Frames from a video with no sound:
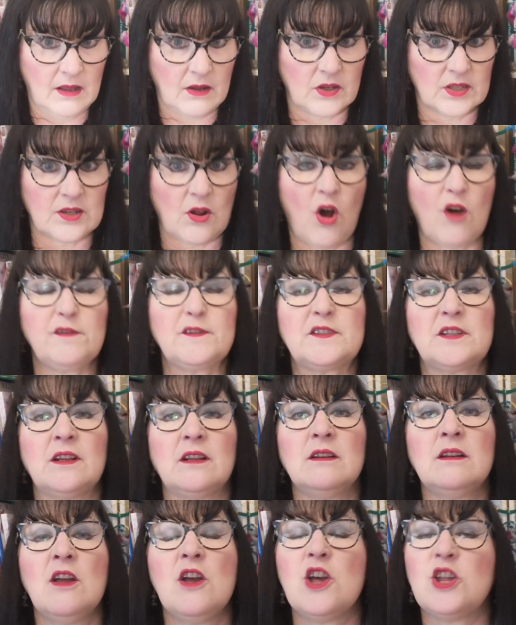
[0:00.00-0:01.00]
Because
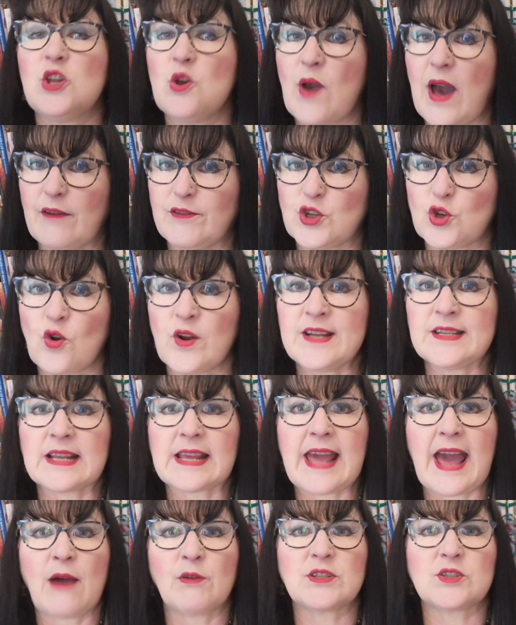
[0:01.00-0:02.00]
often you have joint
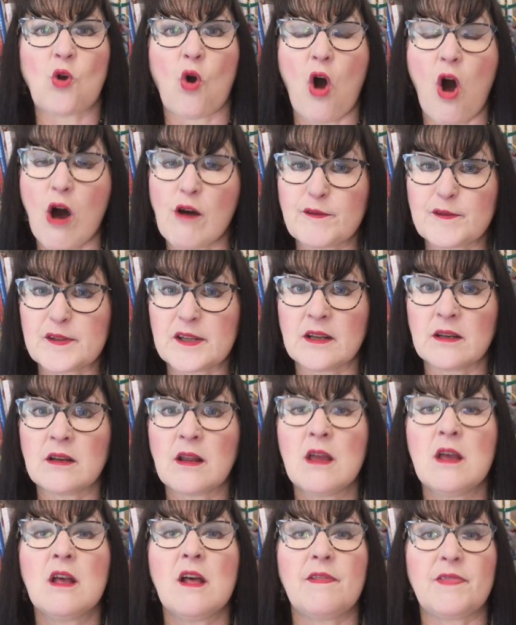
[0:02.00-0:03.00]
accounts, or often
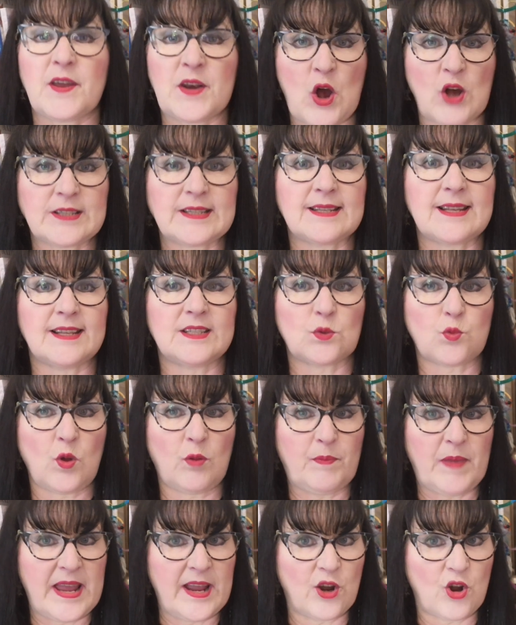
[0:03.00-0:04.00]
the narcissist
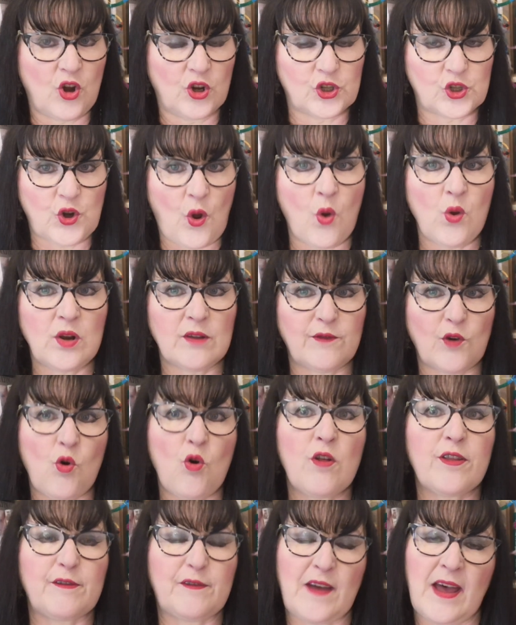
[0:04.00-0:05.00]
will be in control of
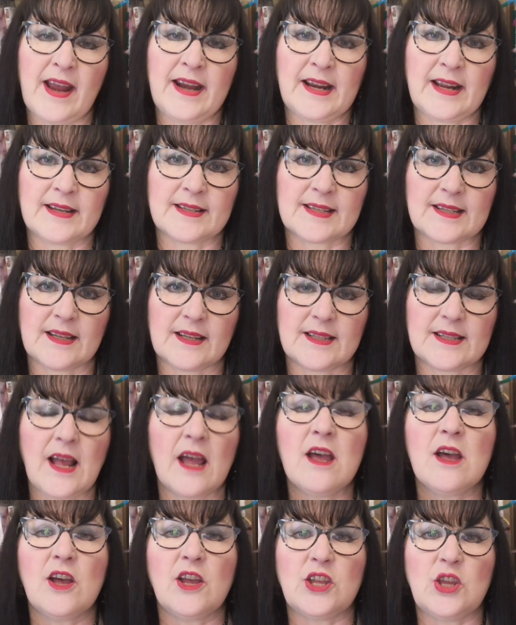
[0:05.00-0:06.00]
all the finances.
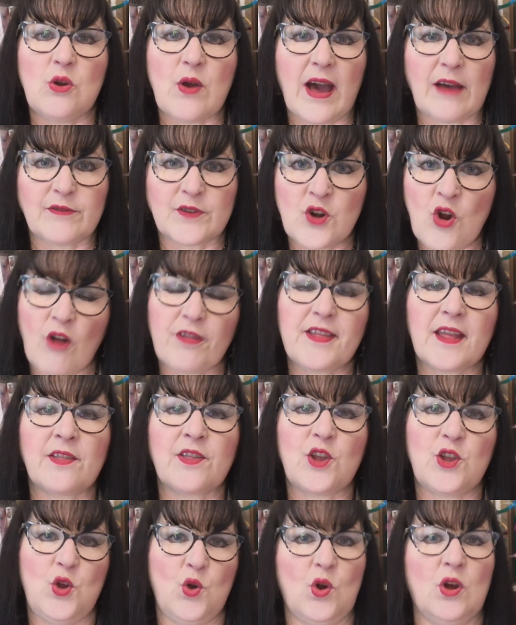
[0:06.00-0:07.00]
You have nothing
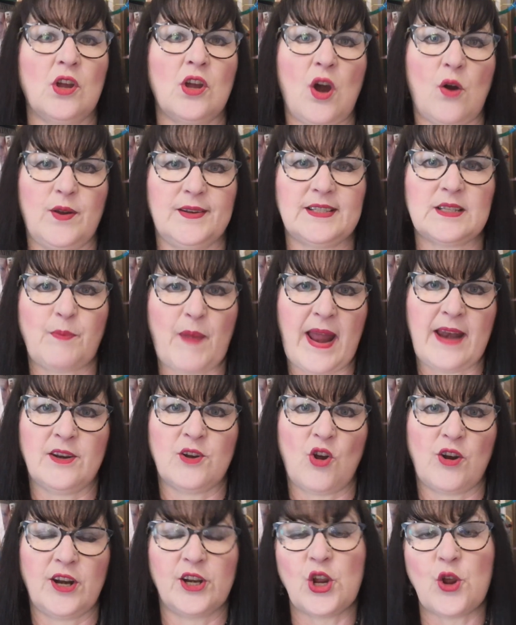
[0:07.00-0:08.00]
that you can go and
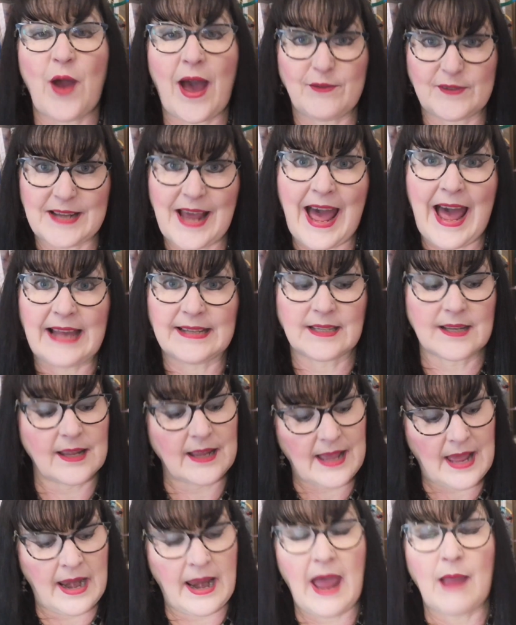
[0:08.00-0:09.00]
spend on, and you have to
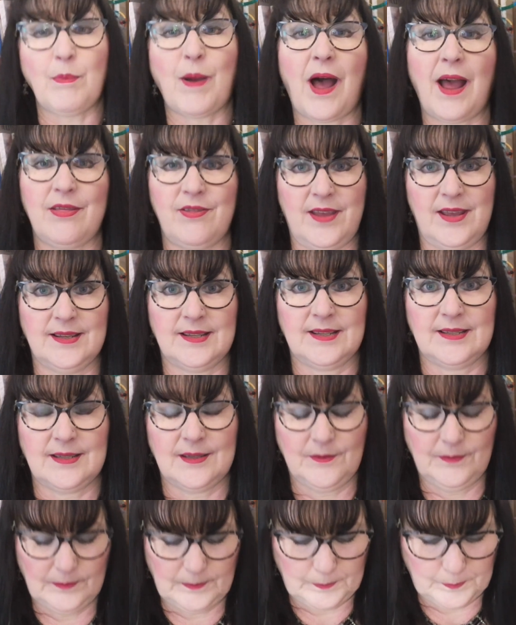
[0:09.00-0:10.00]
ask, can I buy
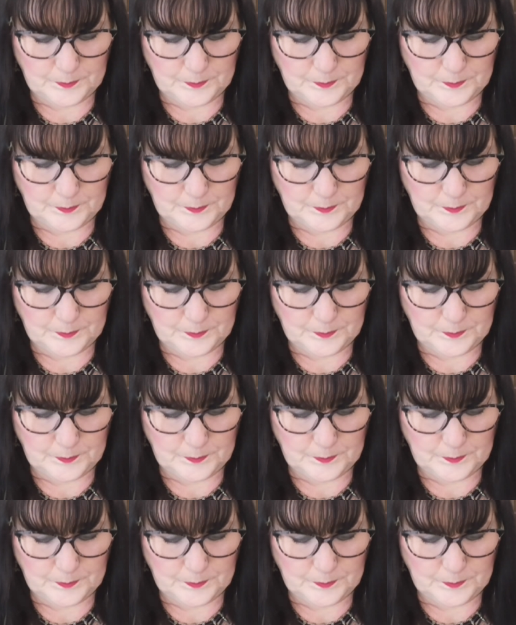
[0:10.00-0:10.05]
this?